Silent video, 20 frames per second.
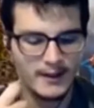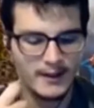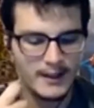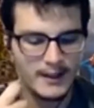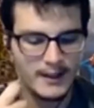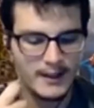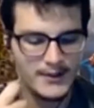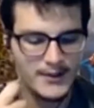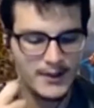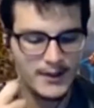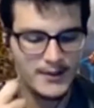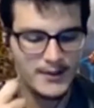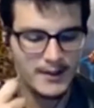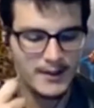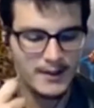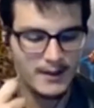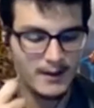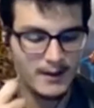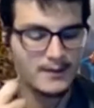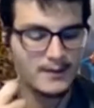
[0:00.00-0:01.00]
And so I was like,
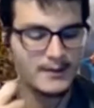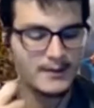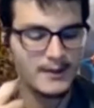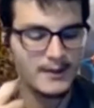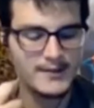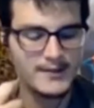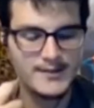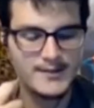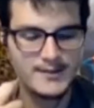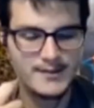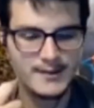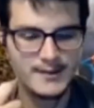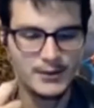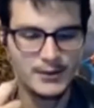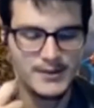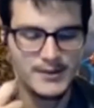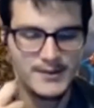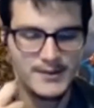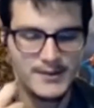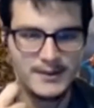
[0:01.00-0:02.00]
oh, that's
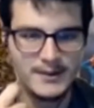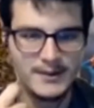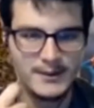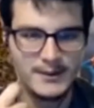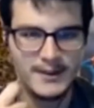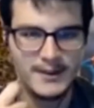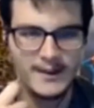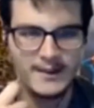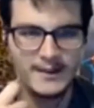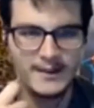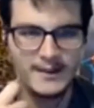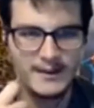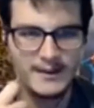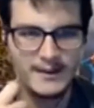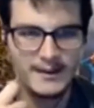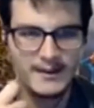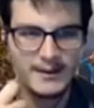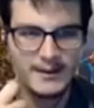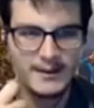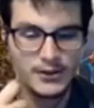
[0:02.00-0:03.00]
interesting. Okay,
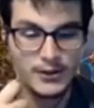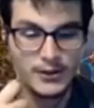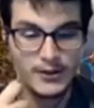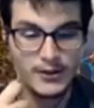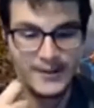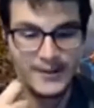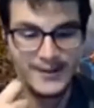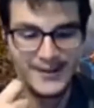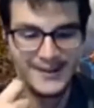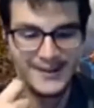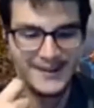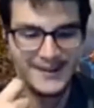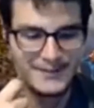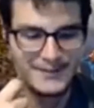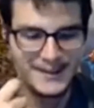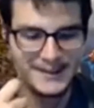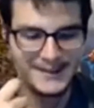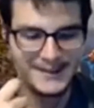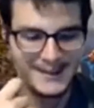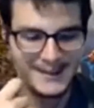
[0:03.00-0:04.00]
sure. I
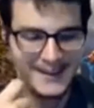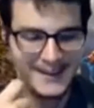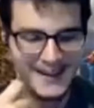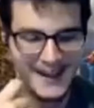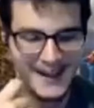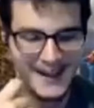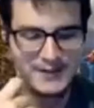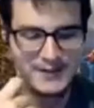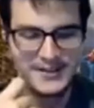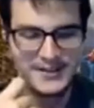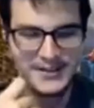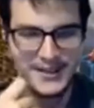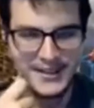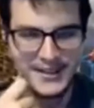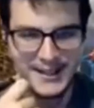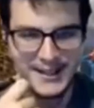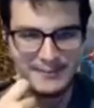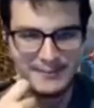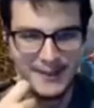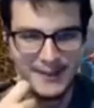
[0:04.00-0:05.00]
mean, I haven't done it
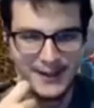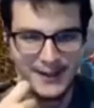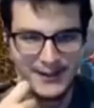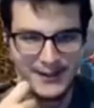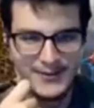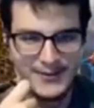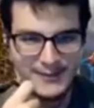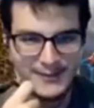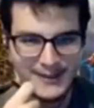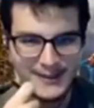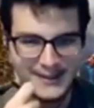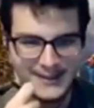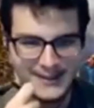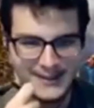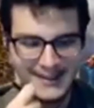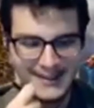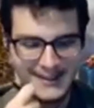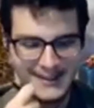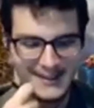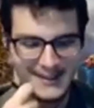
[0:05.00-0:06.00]
in months, but
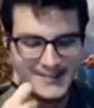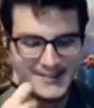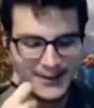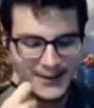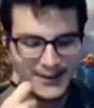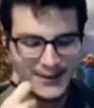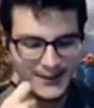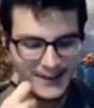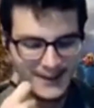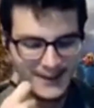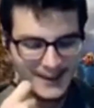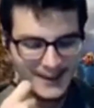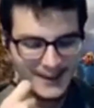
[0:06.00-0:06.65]
let's go.